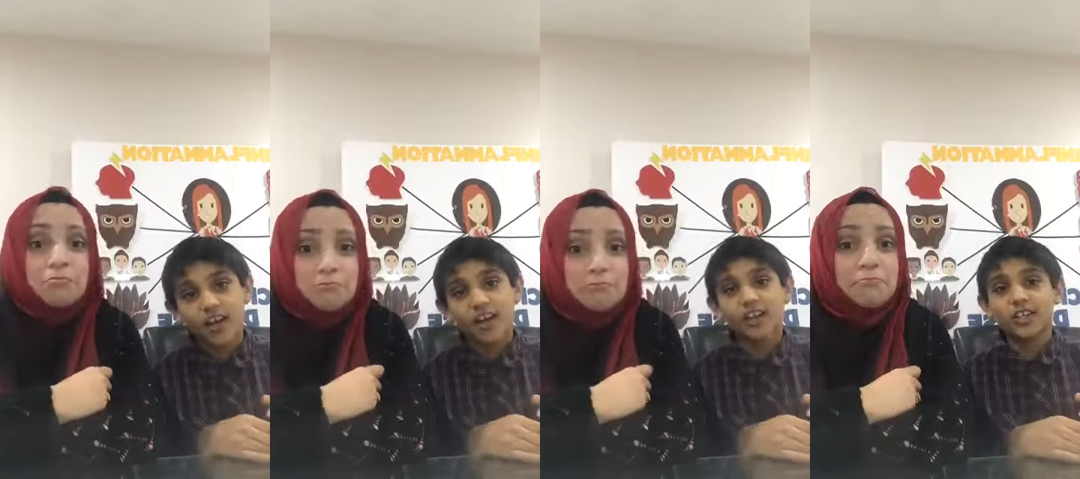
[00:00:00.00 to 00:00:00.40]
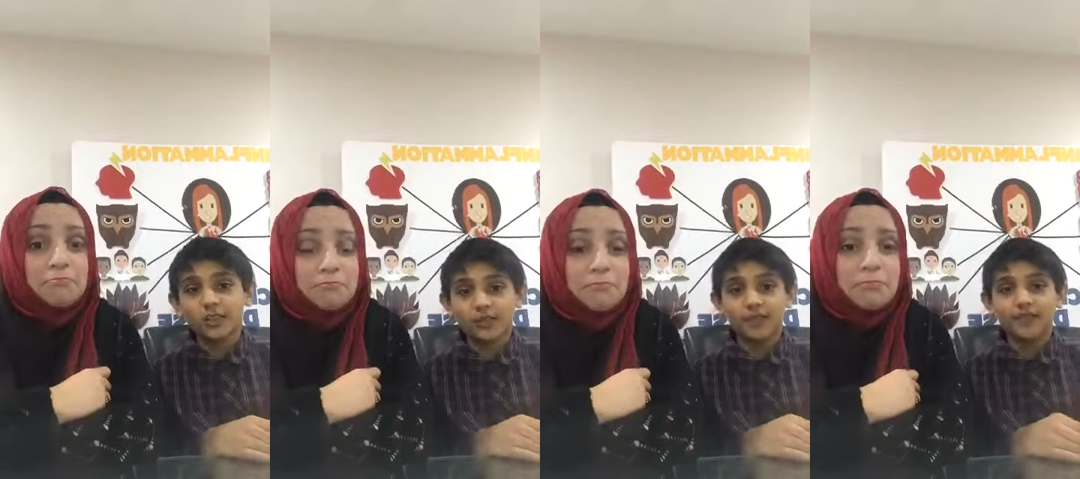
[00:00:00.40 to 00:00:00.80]

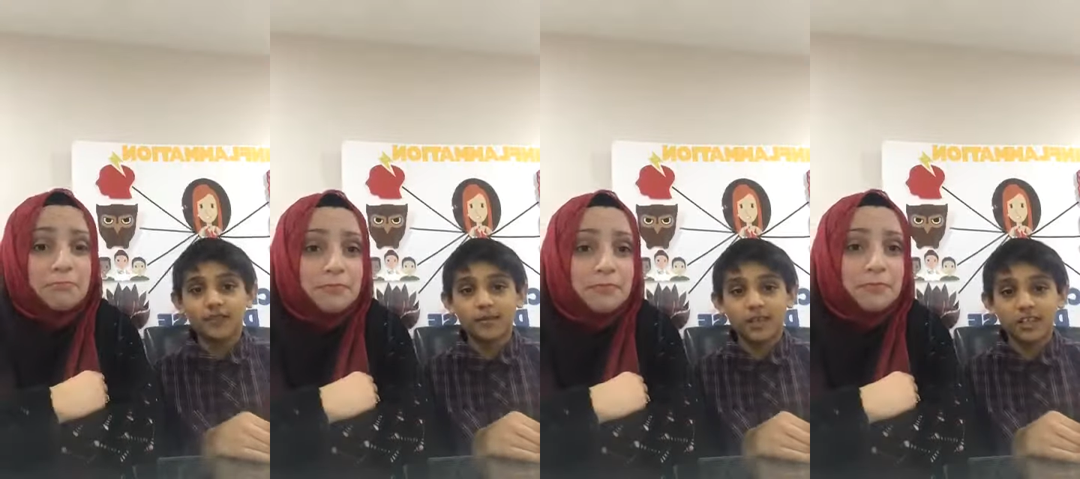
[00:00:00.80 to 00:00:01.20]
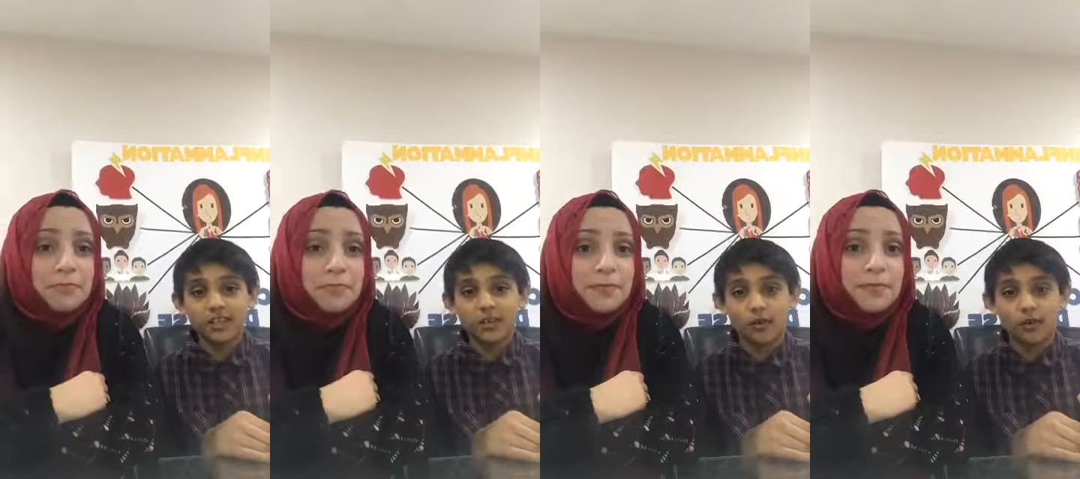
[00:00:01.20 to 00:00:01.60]
Speaker 1: acute
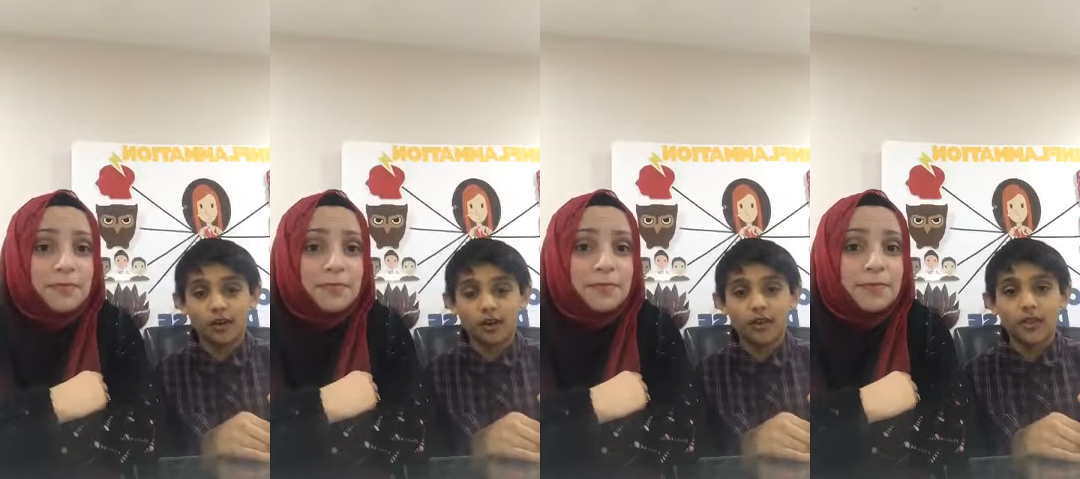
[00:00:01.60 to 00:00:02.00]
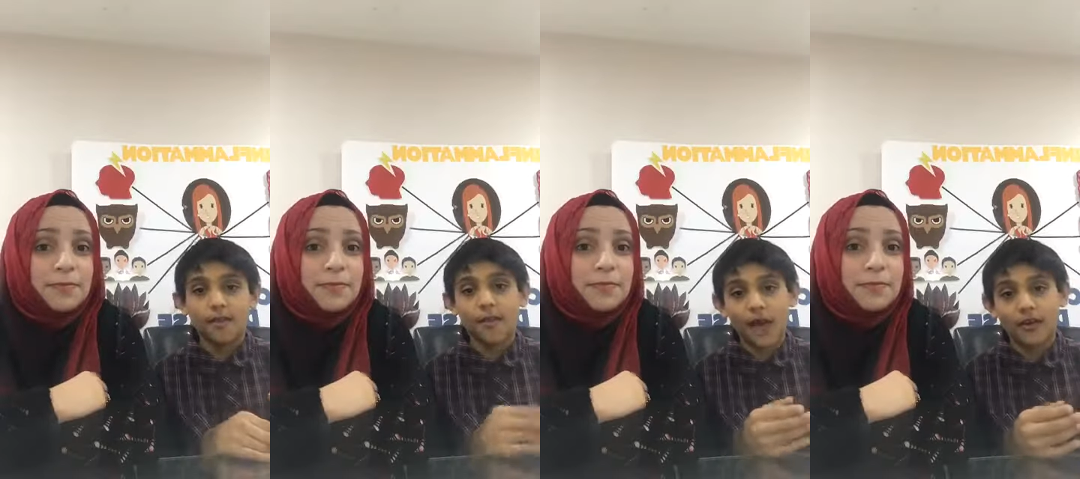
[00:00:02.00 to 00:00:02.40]
inflammation or the
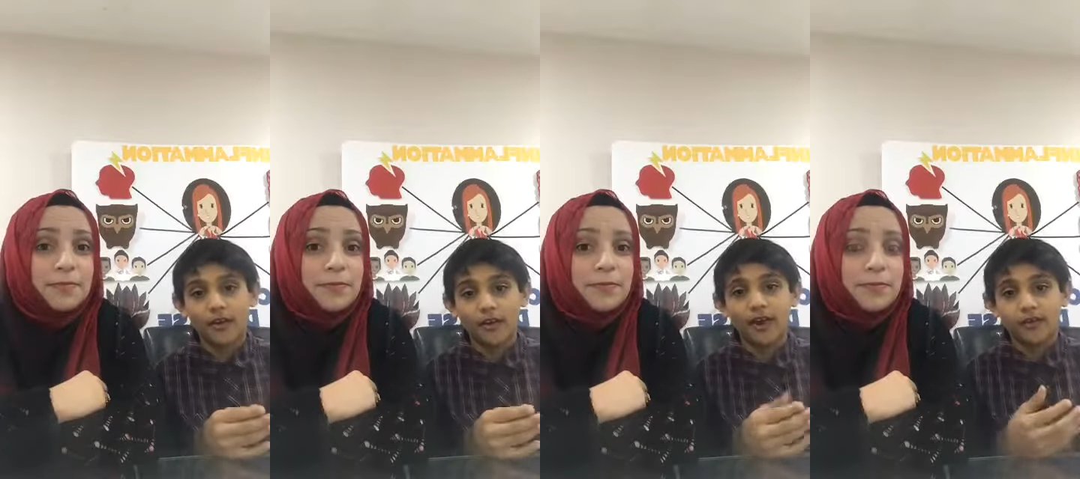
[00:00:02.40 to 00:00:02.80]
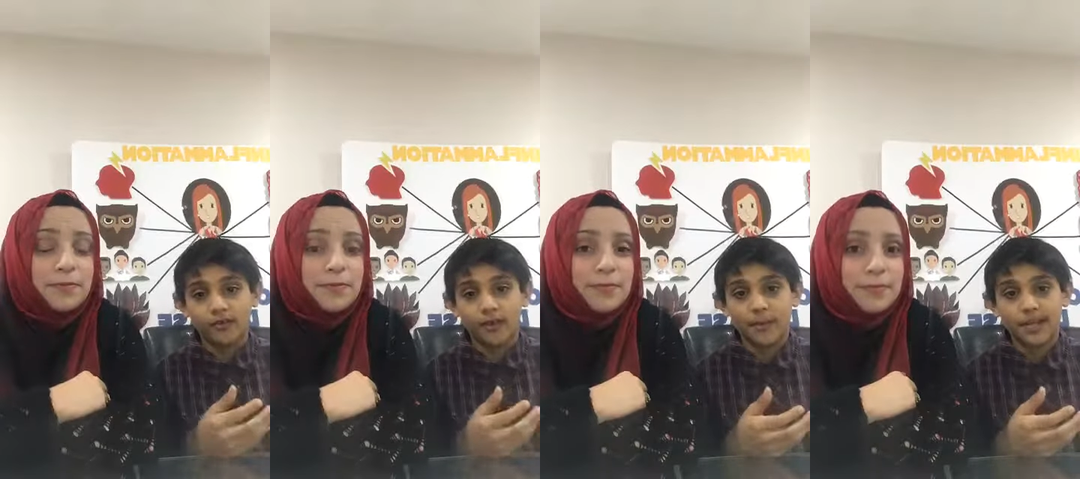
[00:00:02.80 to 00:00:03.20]
better
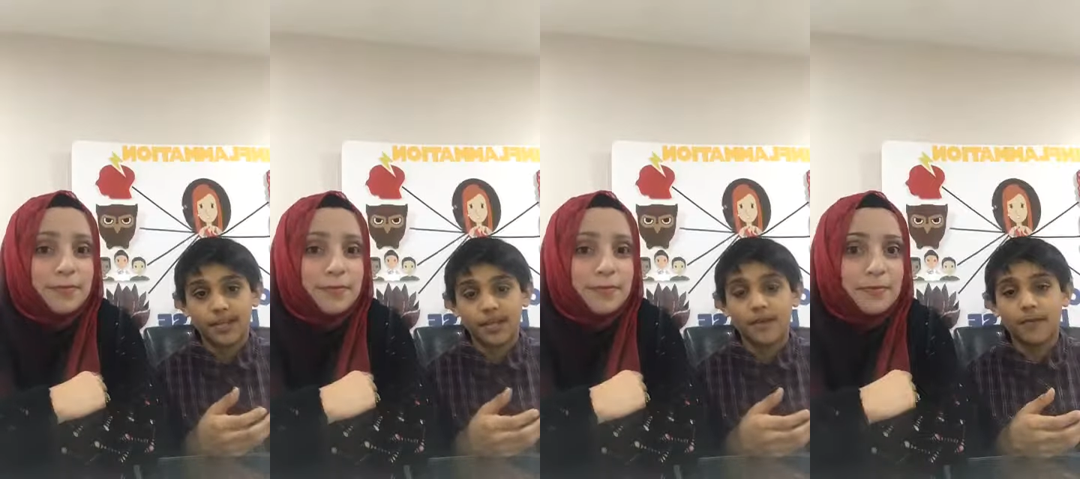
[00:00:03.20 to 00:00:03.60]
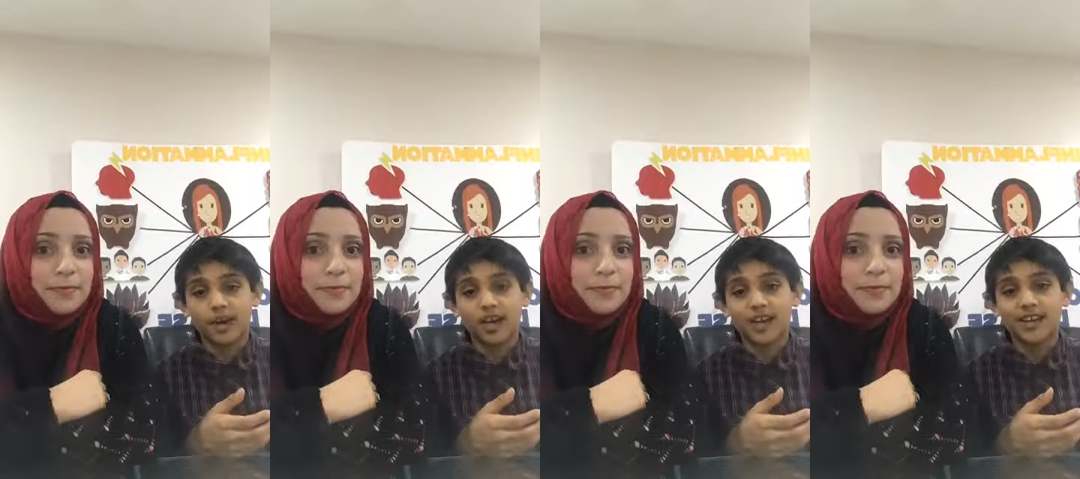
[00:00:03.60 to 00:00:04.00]
inflammation
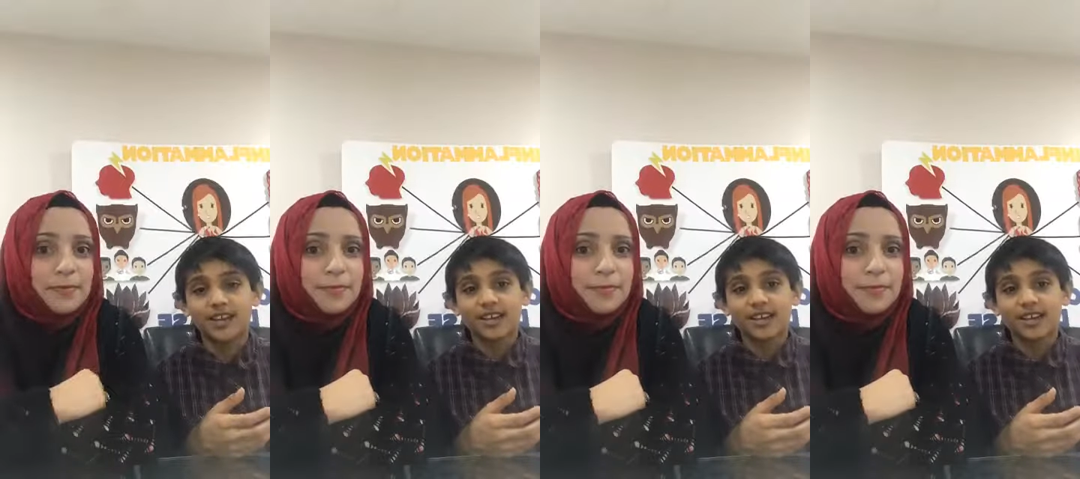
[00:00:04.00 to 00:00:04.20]
but